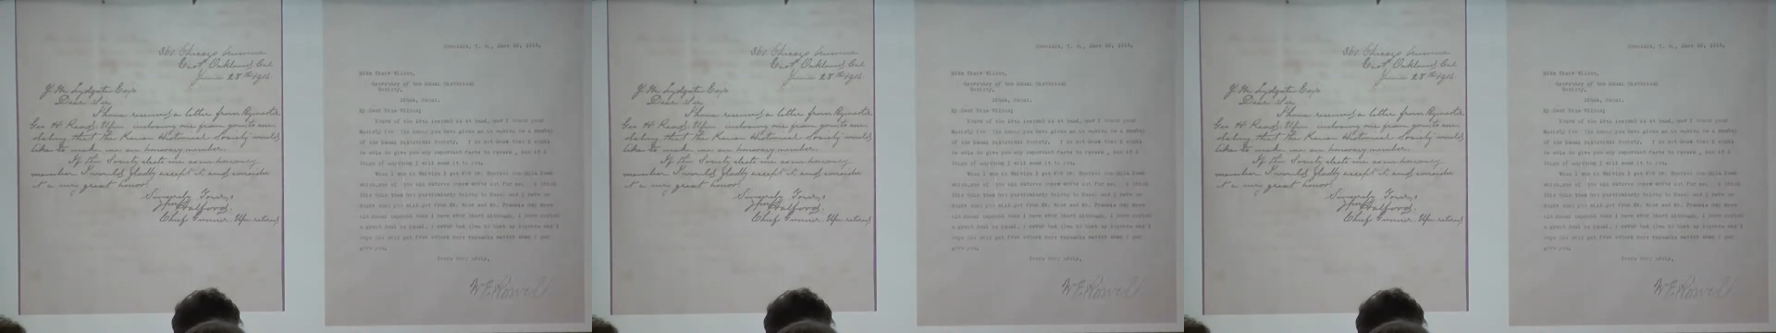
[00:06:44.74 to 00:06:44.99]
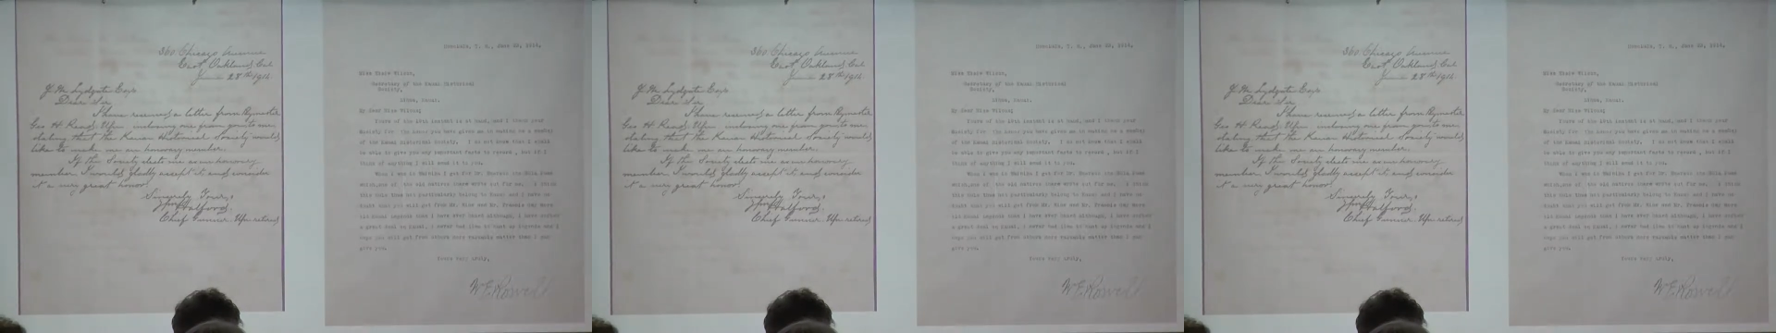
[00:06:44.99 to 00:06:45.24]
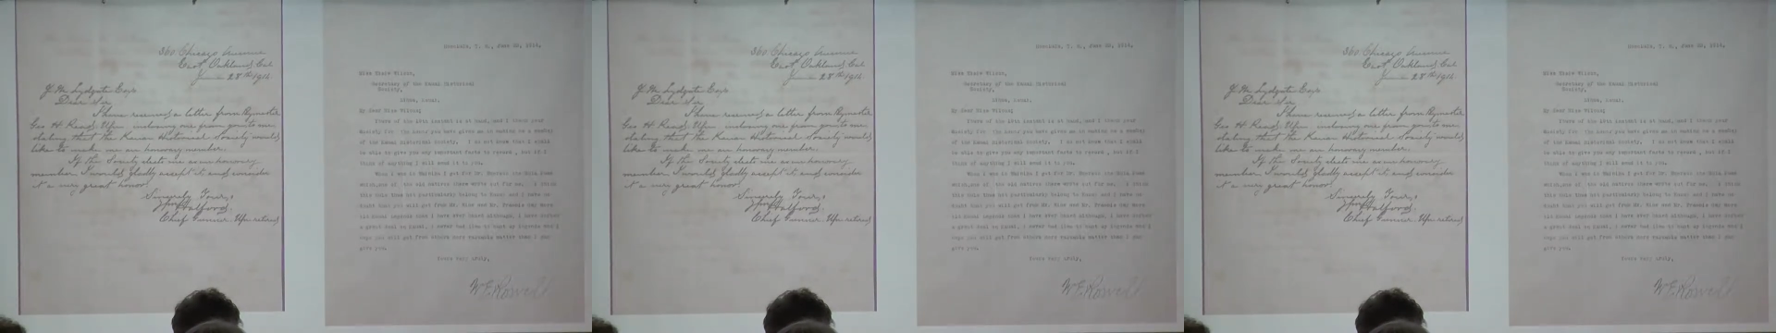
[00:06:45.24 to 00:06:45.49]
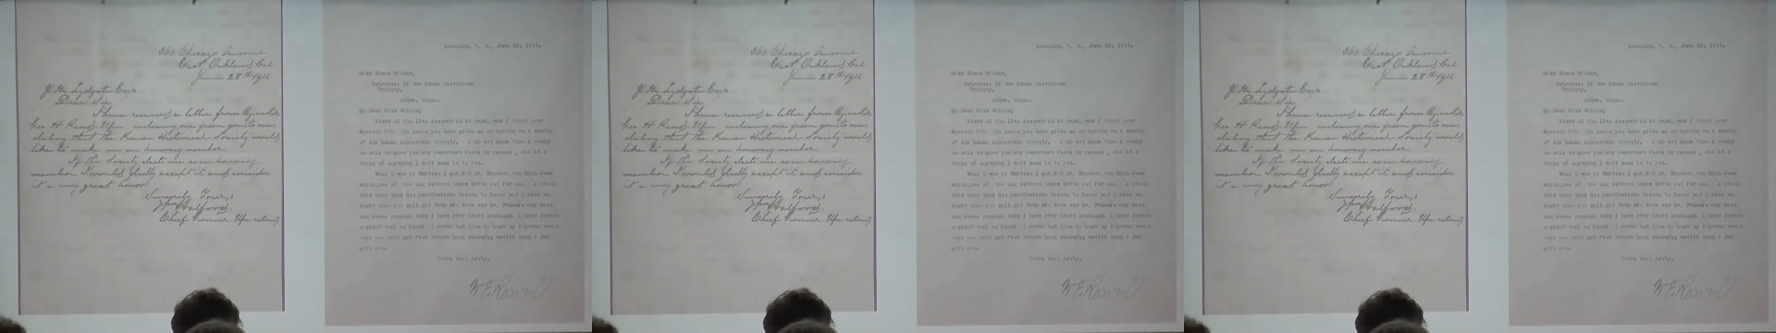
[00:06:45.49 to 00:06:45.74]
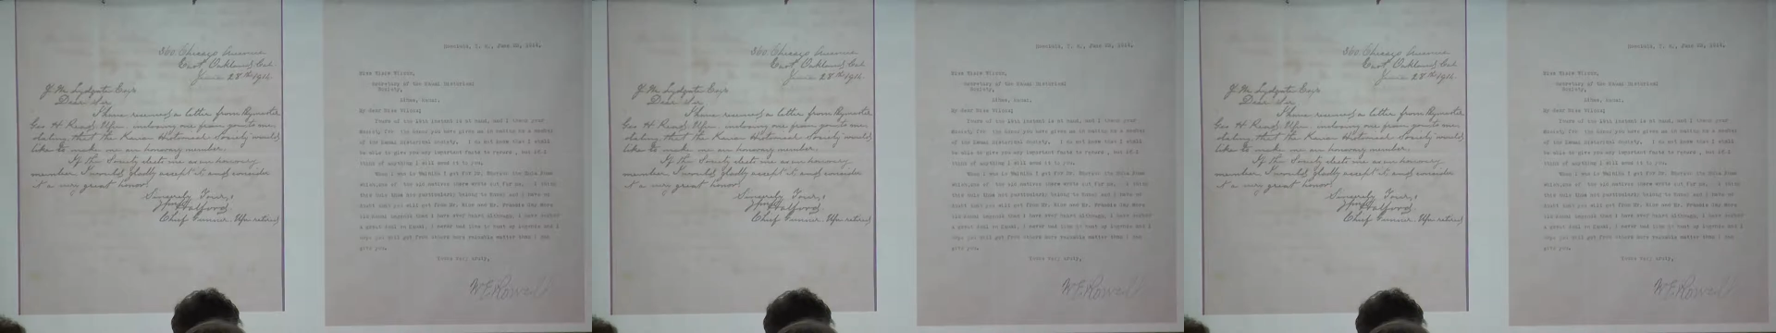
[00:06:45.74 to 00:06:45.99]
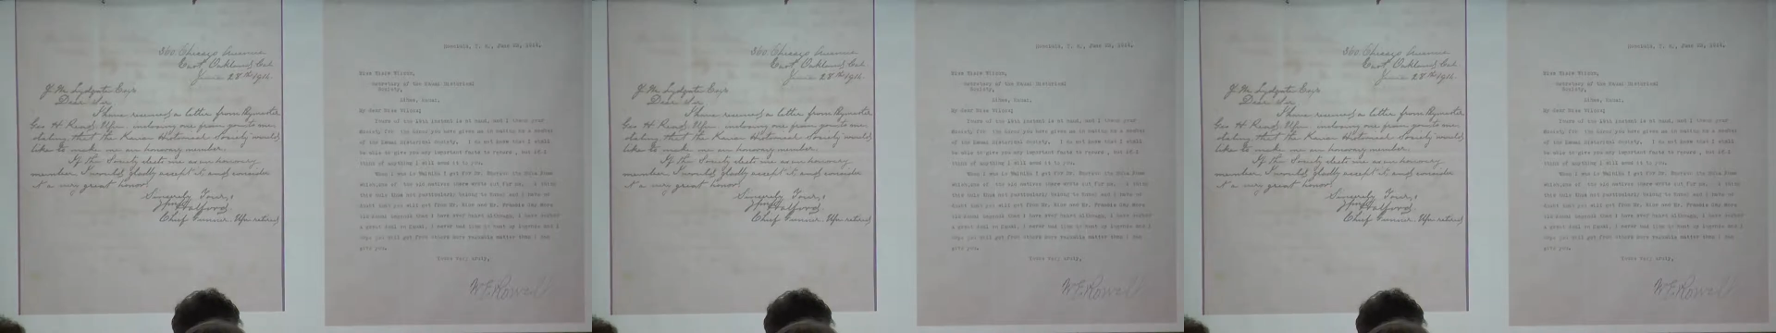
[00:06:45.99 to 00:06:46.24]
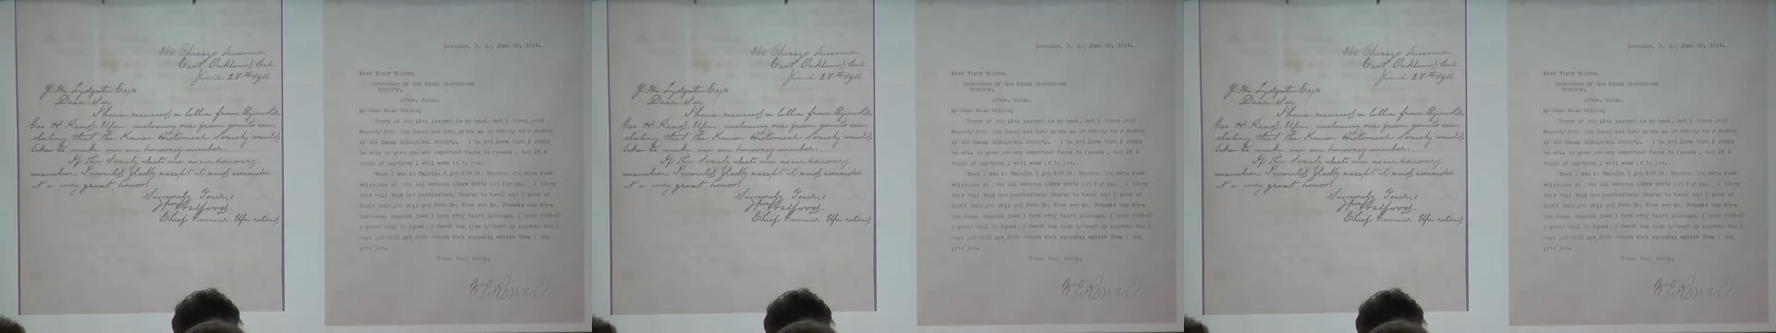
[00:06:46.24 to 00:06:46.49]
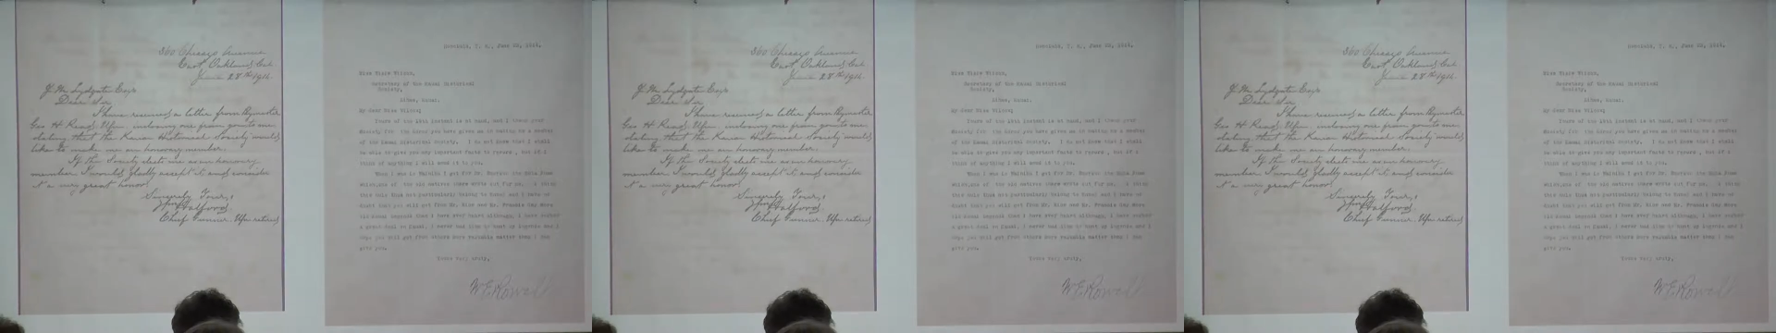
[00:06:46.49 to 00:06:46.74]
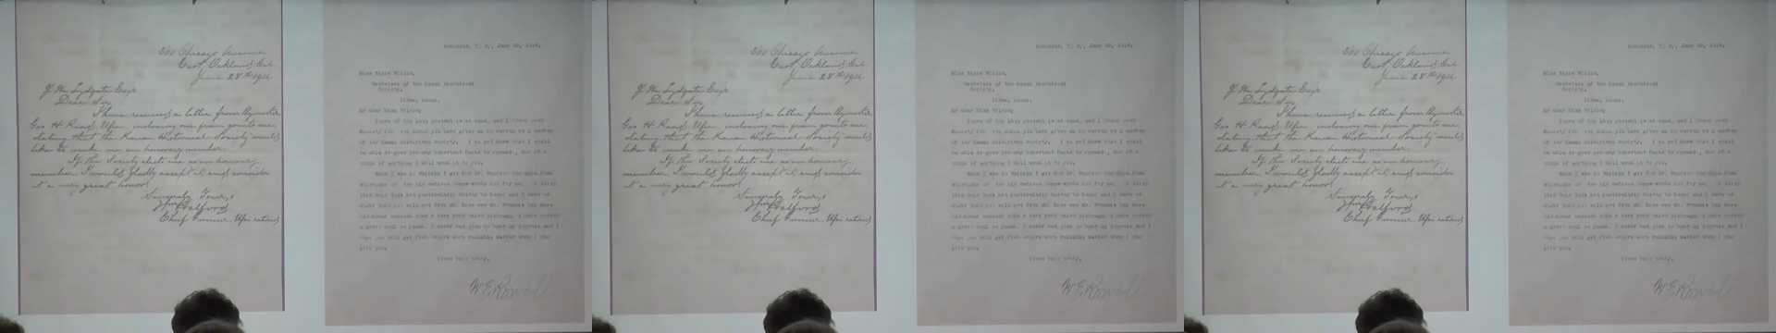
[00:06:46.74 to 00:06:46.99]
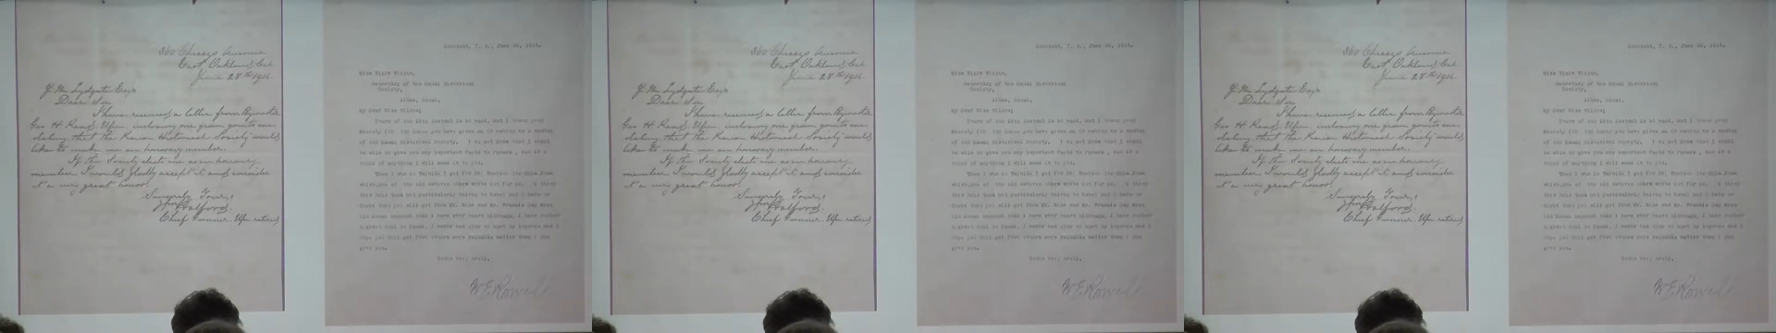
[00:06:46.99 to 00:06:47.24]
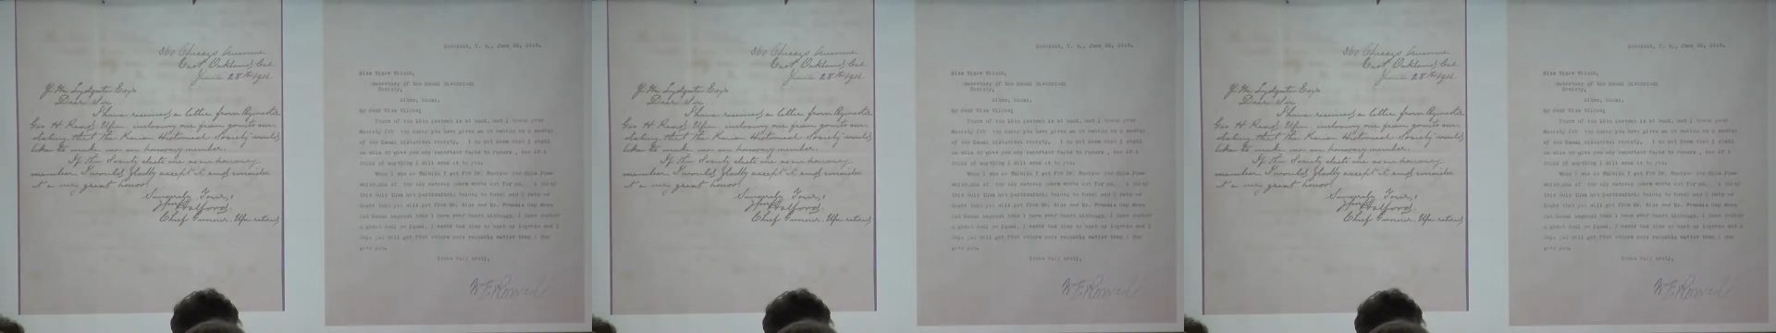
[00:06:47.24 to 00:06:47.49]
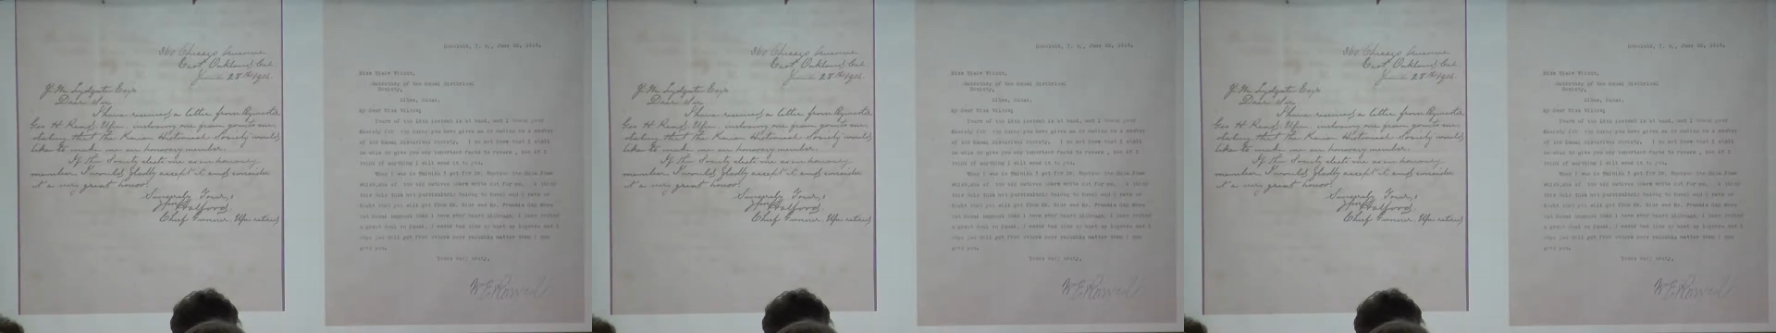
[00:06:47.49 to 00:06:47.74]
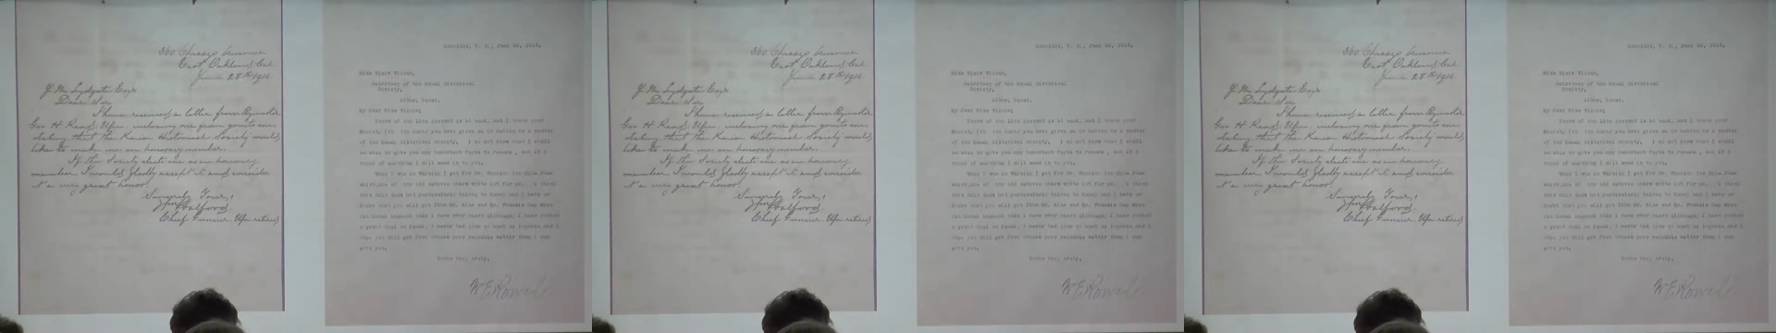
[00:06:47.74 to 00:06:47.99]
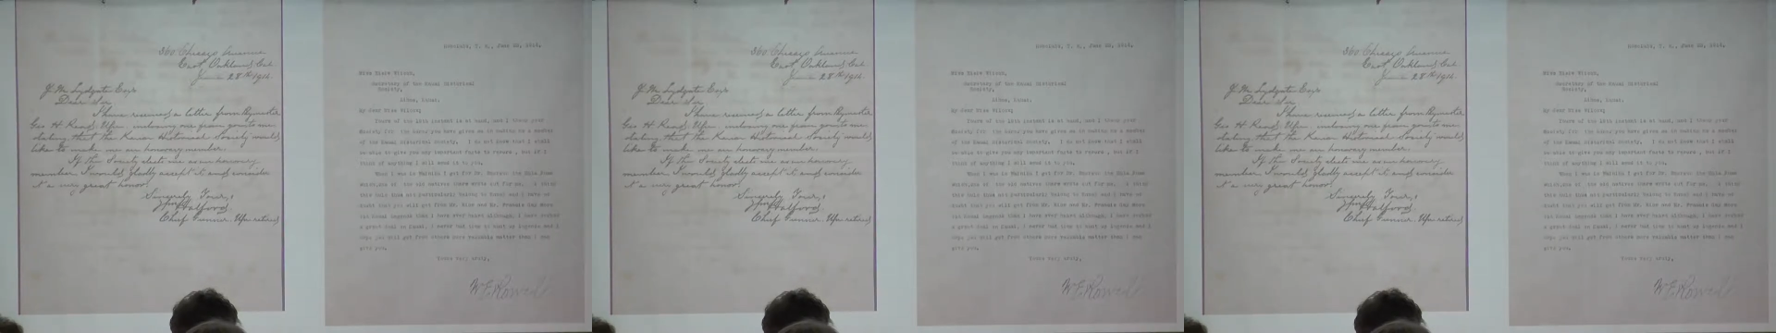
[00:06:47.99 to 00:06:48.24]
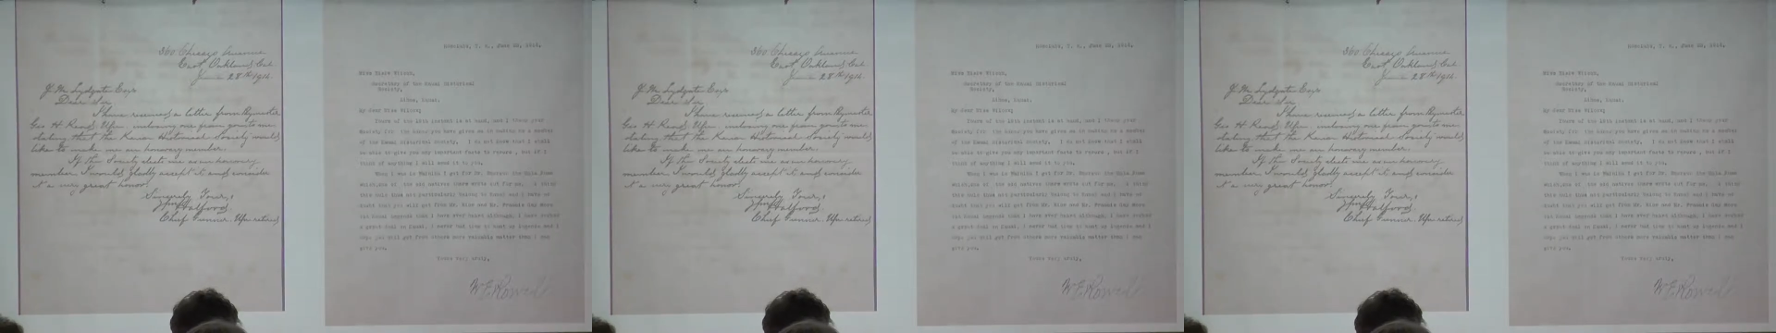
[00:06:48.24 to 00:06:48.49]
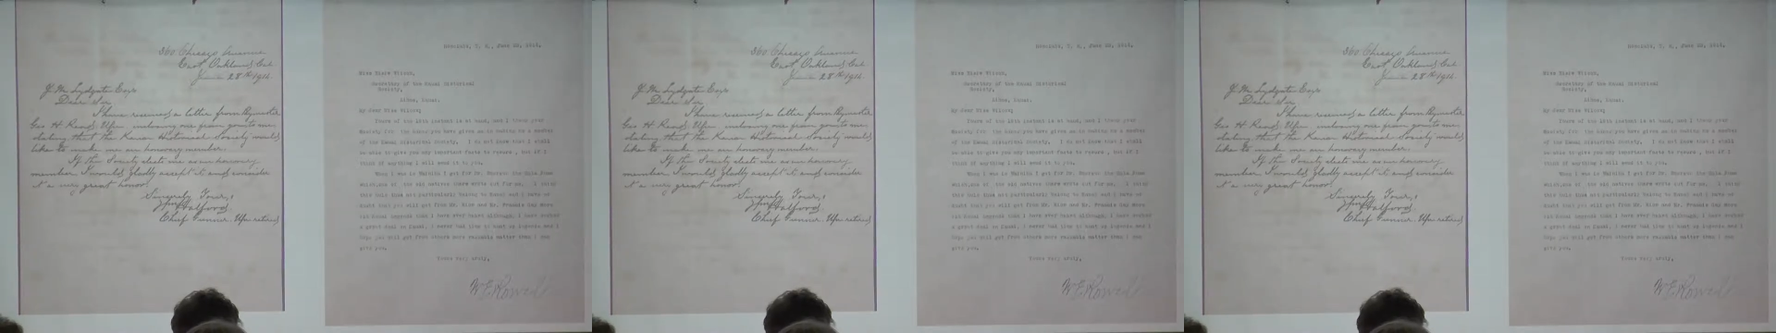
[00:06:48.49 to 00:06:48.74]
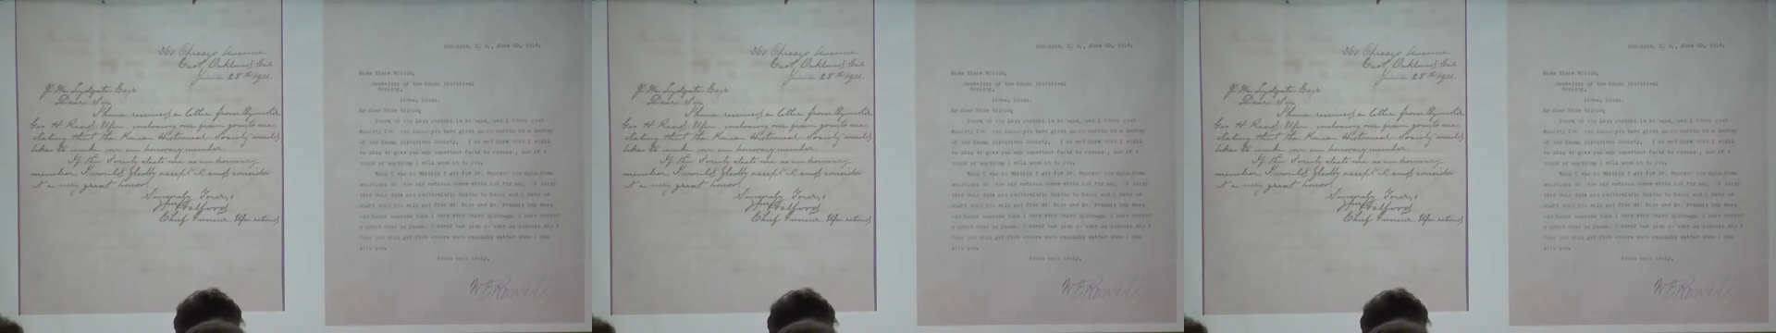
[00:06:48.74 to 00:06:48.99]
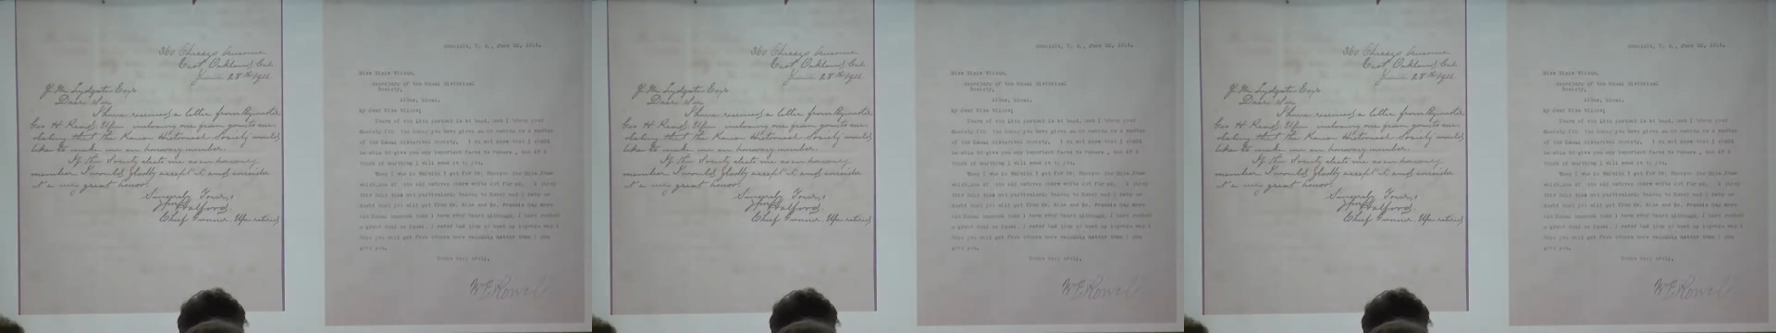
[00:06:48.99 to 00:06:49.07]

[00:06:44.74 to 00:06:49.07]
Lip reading: Nobody's mouth can be seen.